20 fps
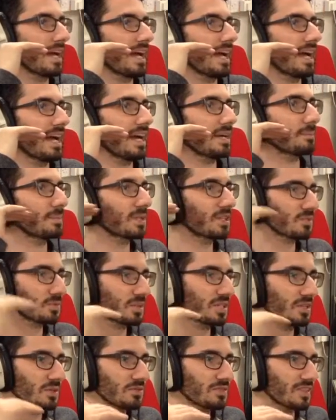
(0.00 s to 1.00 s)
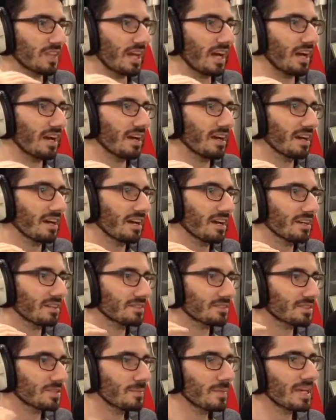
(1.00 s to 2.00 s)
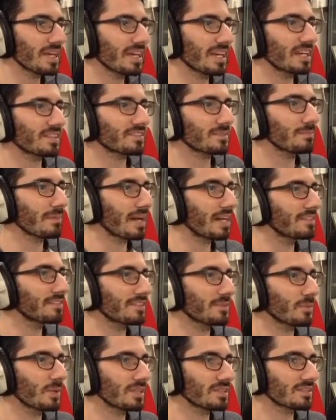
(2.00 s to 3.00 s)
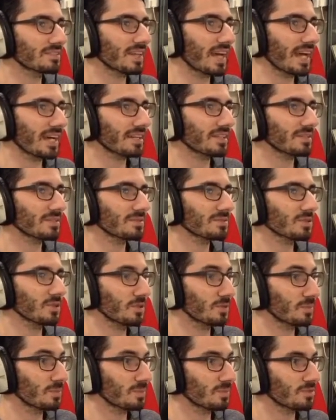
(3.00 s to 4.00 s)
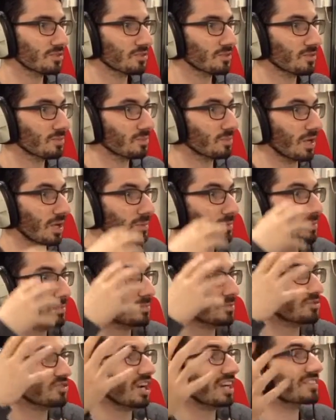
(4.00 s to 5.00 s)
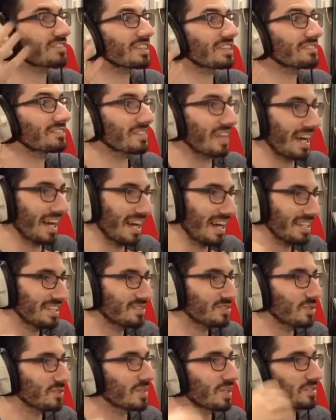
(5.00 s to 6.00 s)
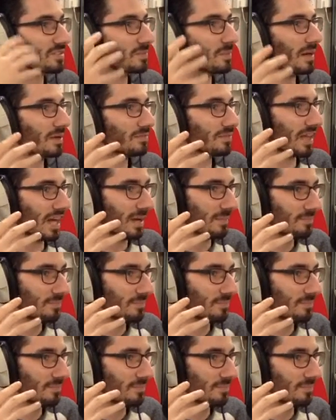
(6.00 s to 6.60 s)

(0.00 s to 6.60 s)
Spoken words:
And because we're used to that, to me, it's amazing when Zach sort of transcends that. And he sort of goes above that.